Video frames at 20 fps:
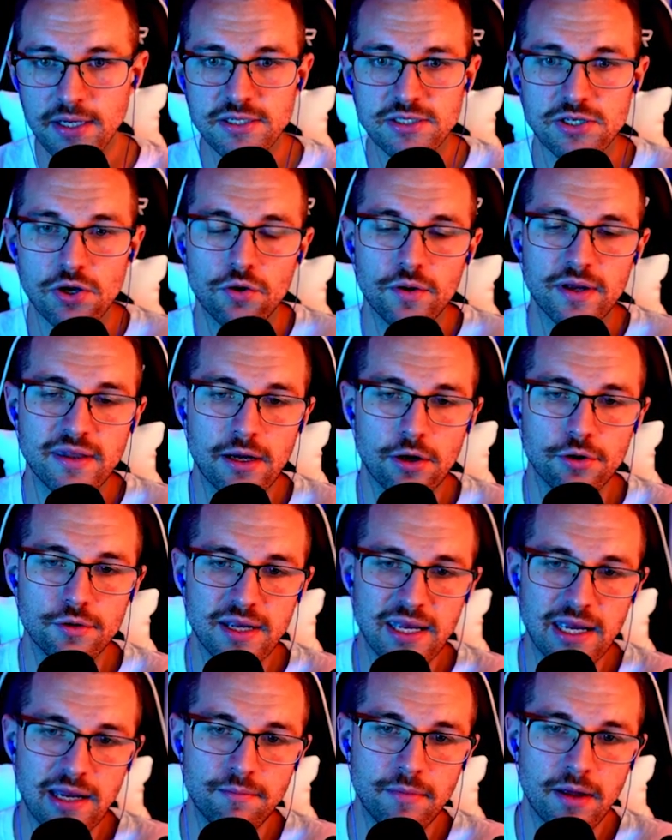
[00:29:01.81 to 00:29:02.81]
So in the
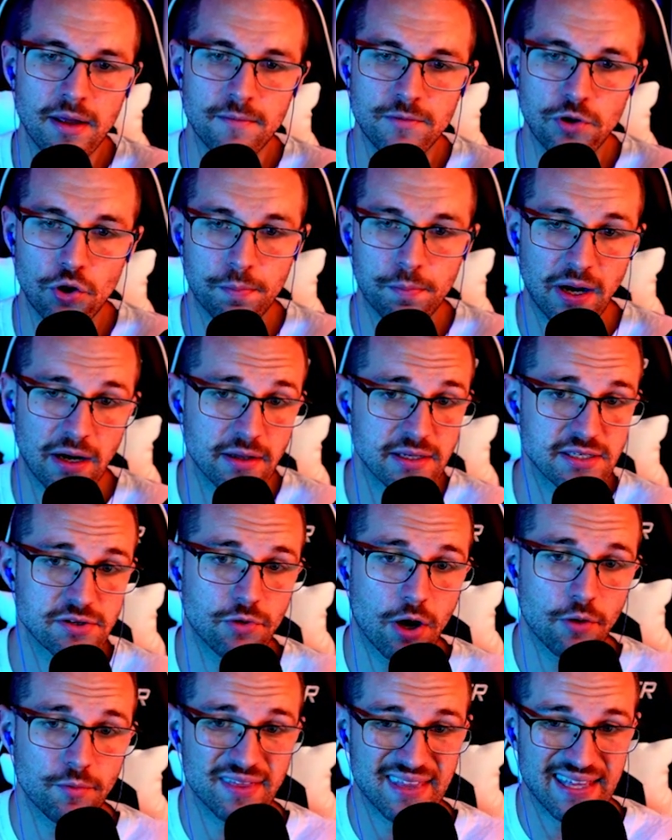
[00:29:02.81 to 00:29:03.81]
early game, you'll pair this a
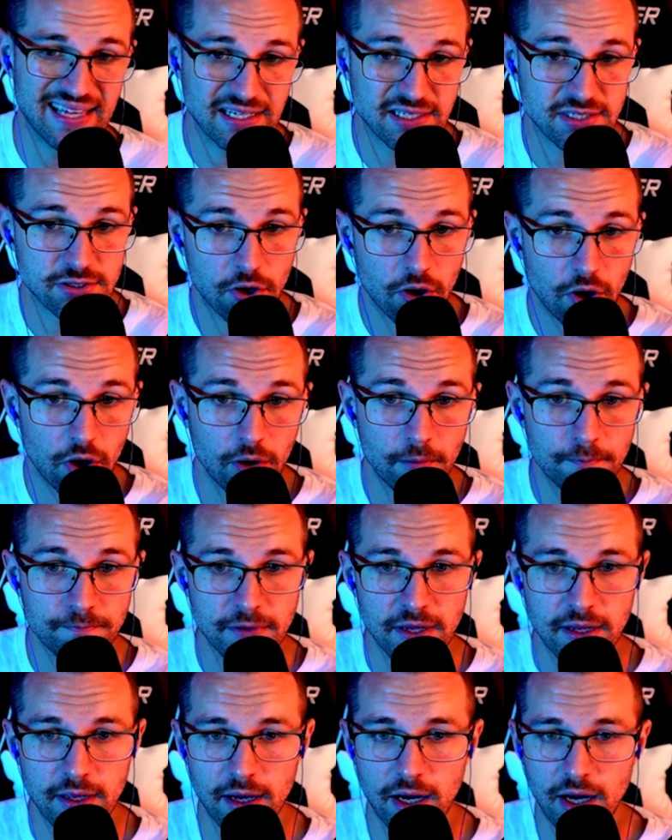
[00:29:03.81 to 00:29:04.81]
lot with Ixtal,
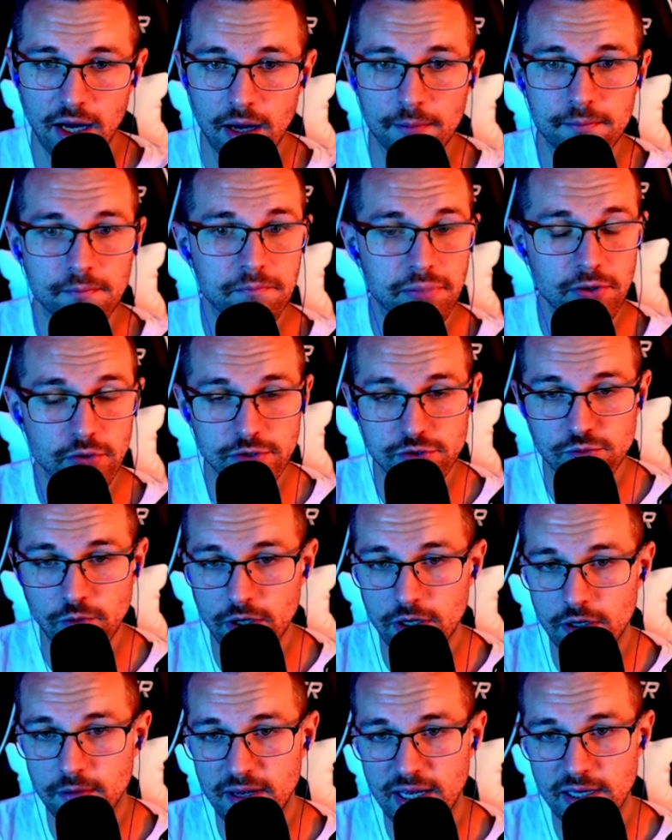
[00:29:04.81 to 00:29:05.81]

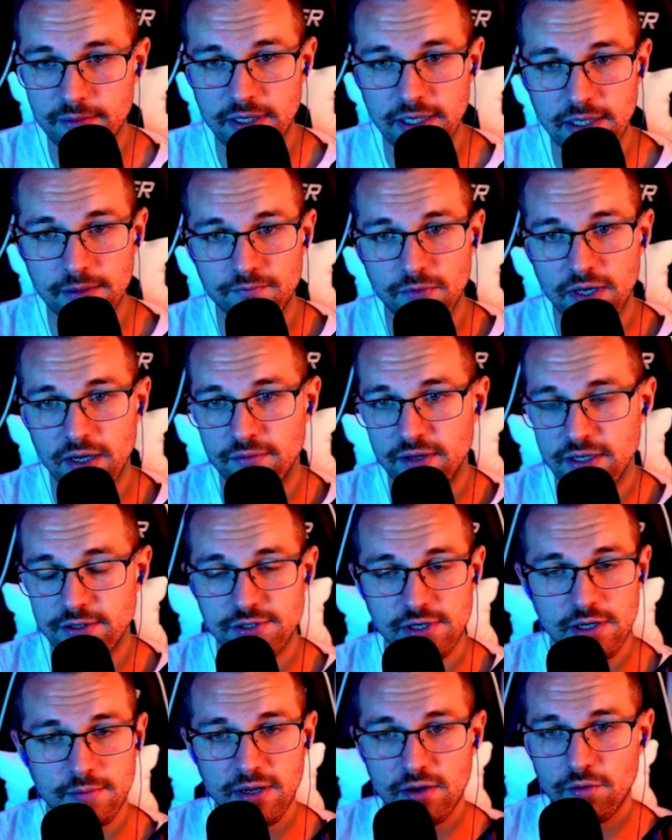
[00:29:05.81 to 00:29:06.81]
Bilgewater maybe.
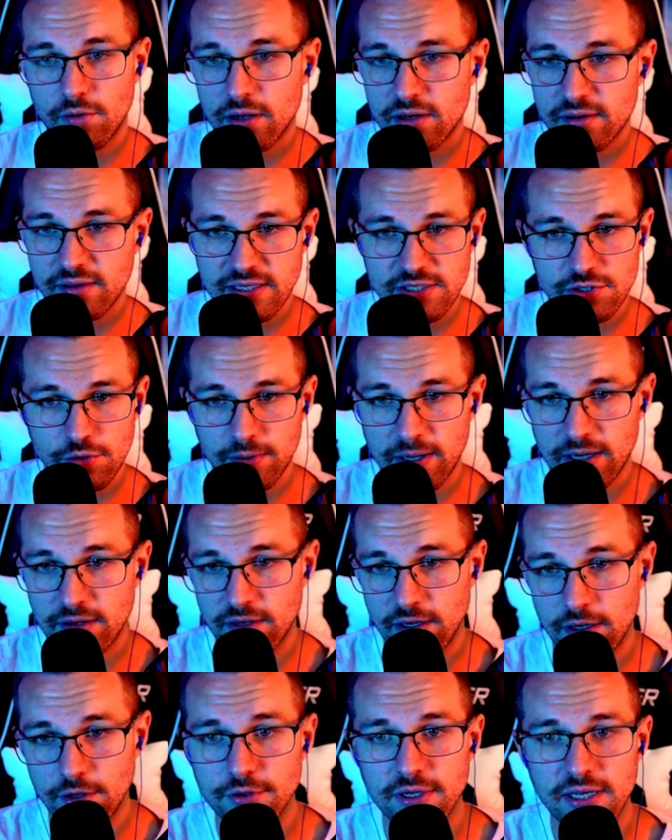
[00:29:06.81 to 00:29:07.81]
Those are going to be a lot of things you'll pair in
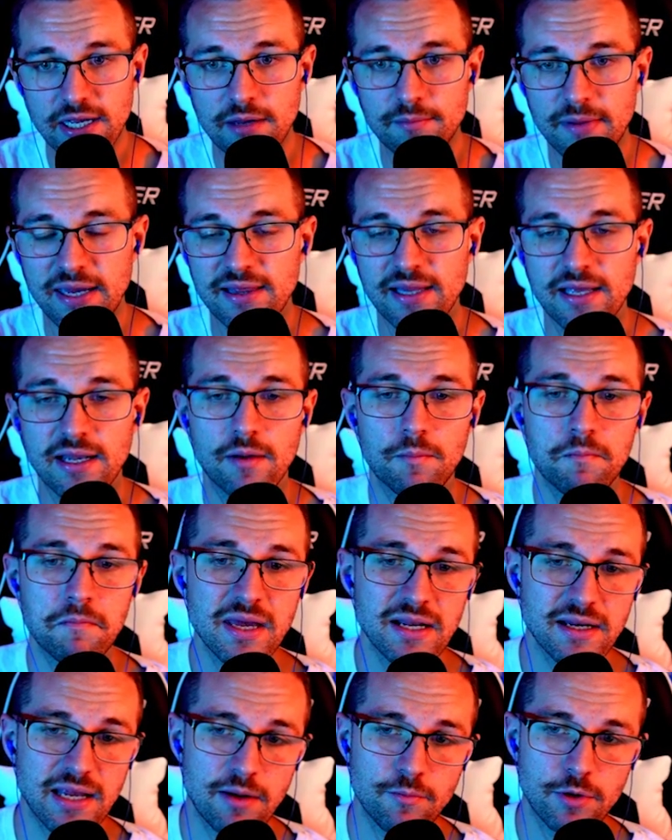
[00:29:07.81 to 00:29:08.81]
the early game. And then
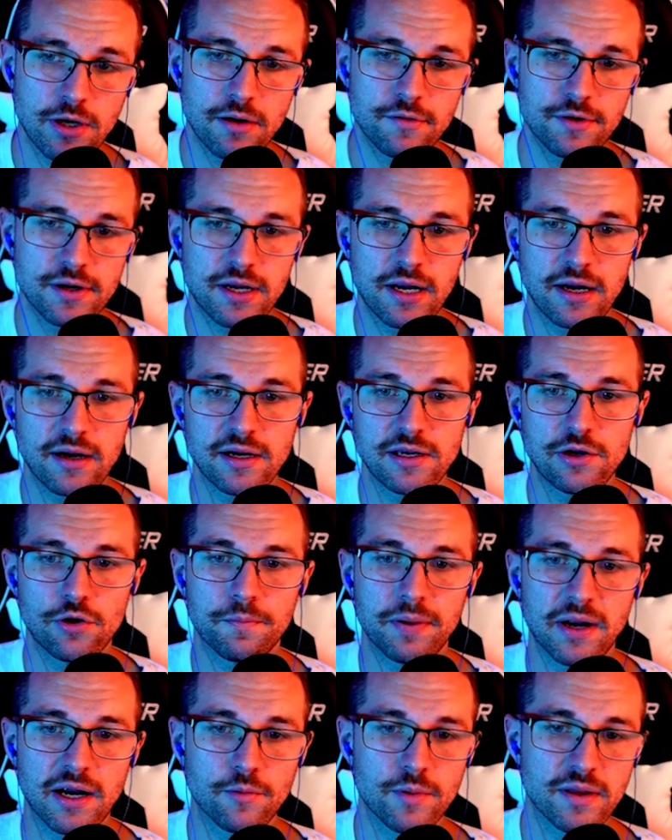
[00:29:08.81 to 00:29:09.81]
mid game when you're carrying, you'll
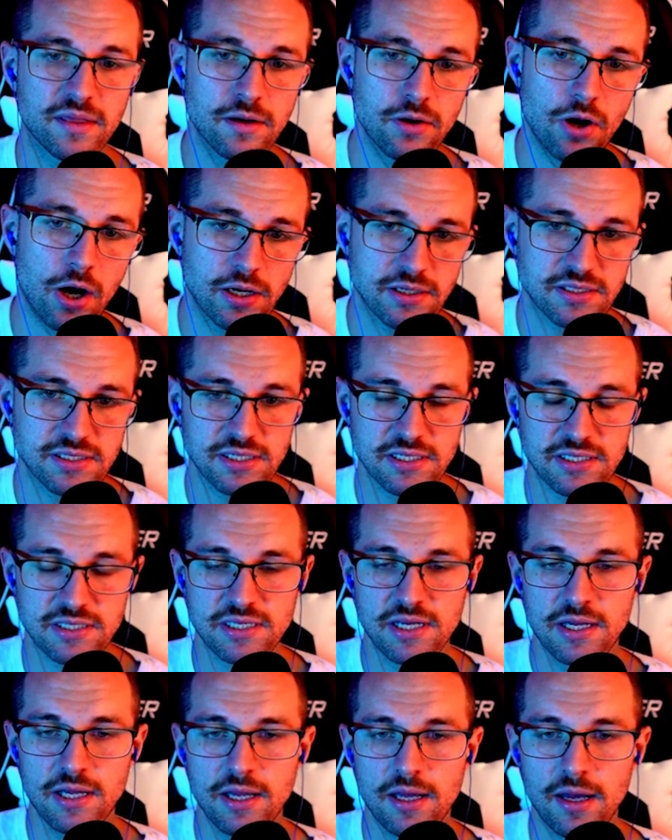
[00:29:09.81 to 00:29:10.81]
pair with
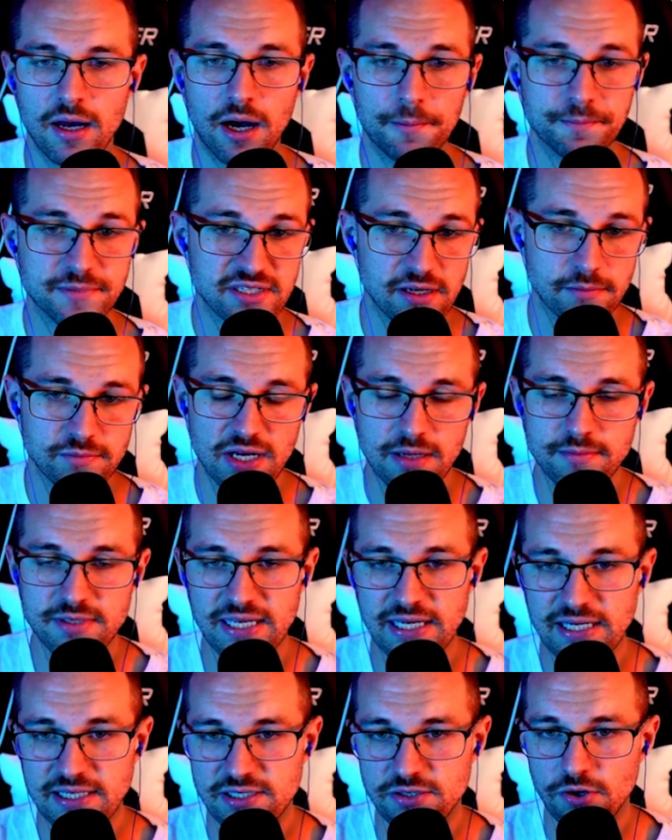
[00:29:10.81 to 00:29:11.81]
Noxus, sometimes
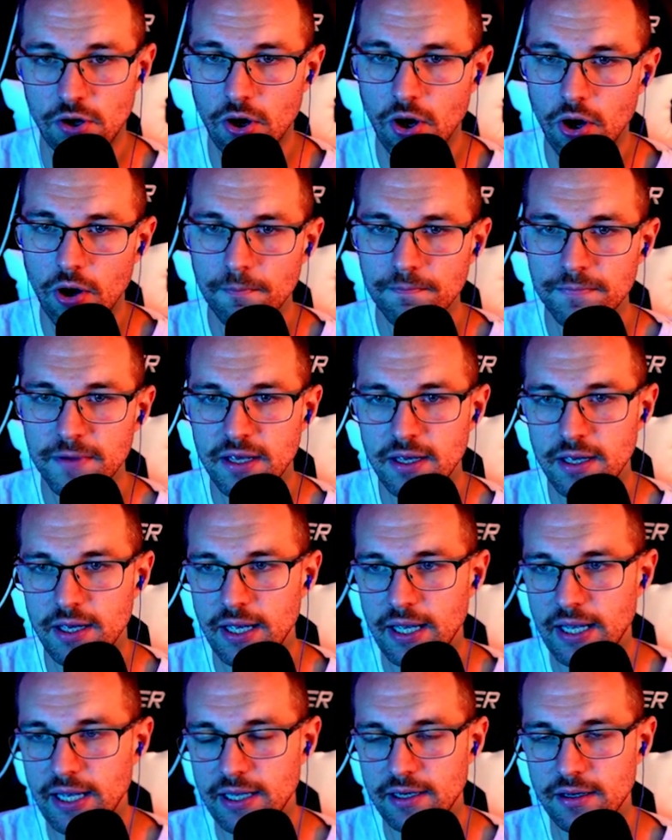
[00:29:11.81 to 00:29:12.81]
Ixtal,
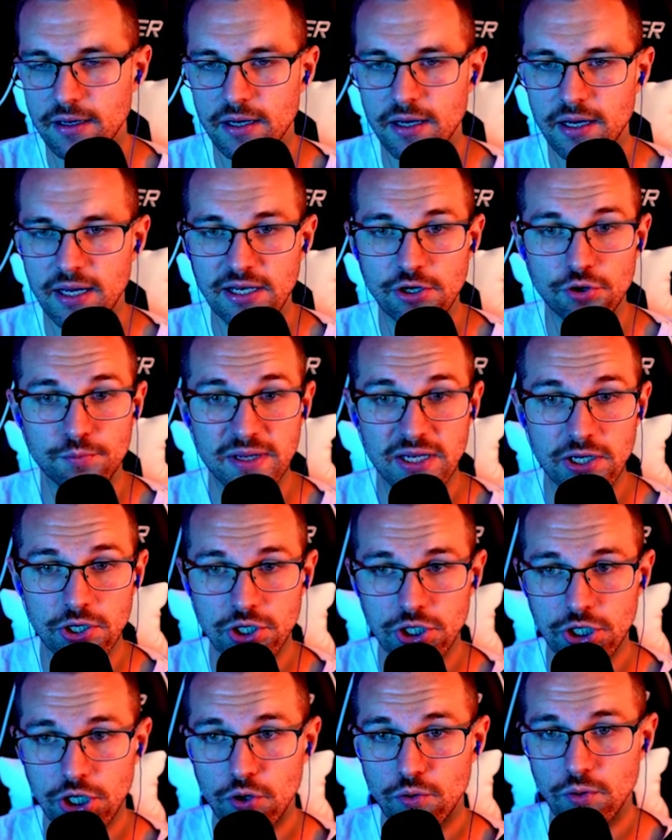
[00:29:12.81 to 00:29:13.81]
and you'll be
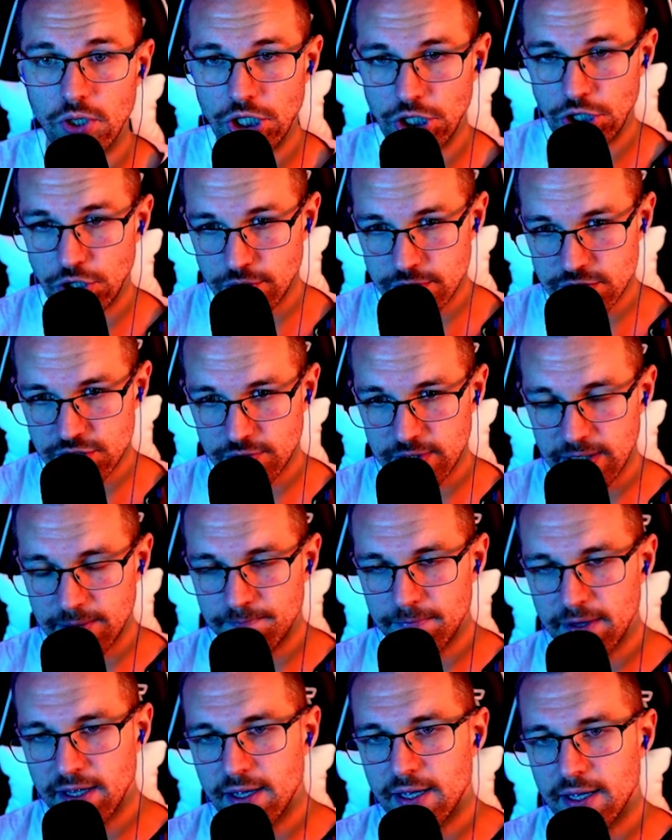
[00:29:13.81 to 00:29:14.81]
good to go usually.